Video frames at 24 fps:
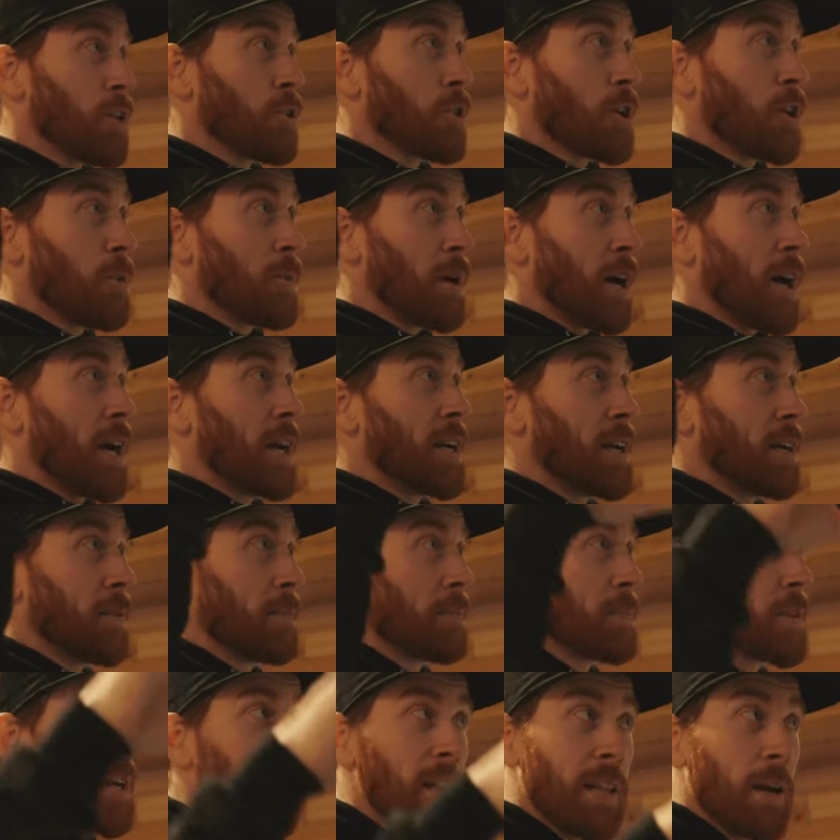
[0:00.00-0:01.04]
logo behind
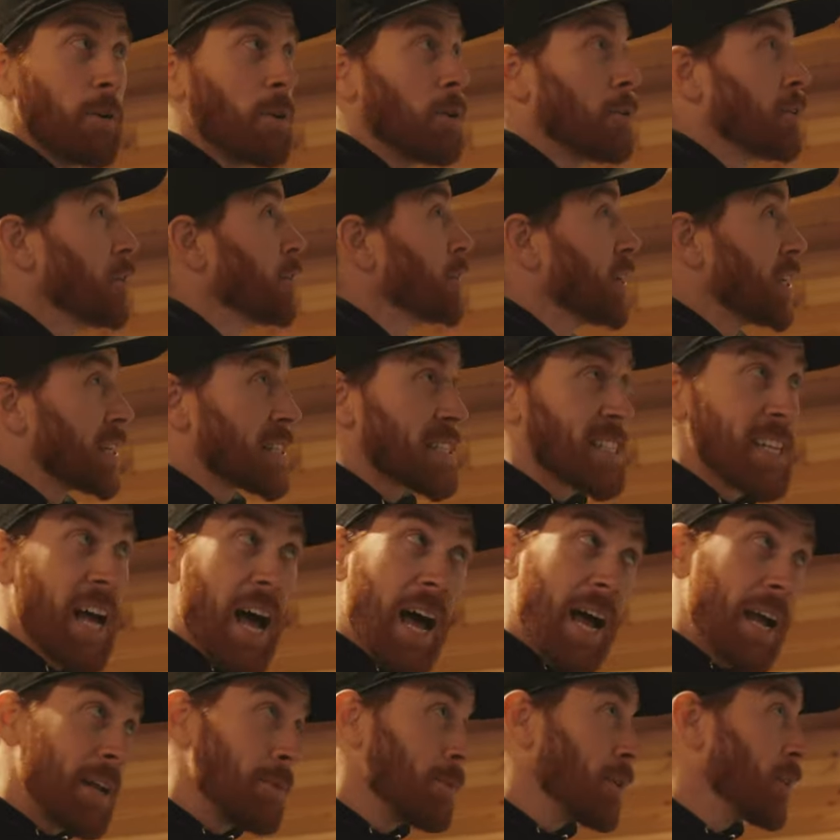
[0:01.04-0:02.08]
him. That way we don't need a
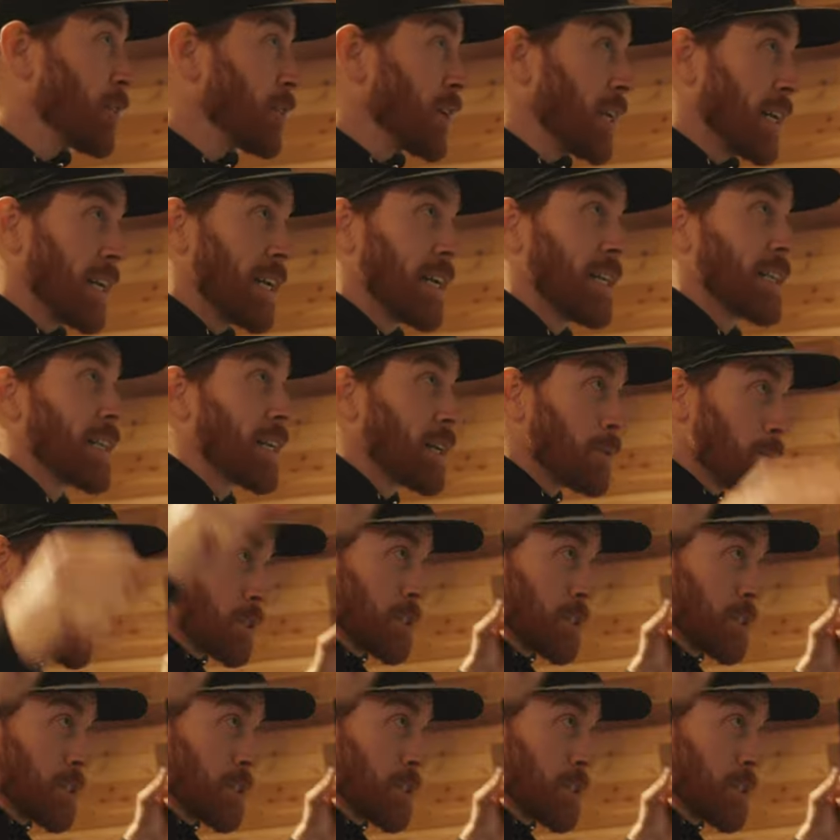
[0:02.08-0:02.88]
sign. We don't need anything.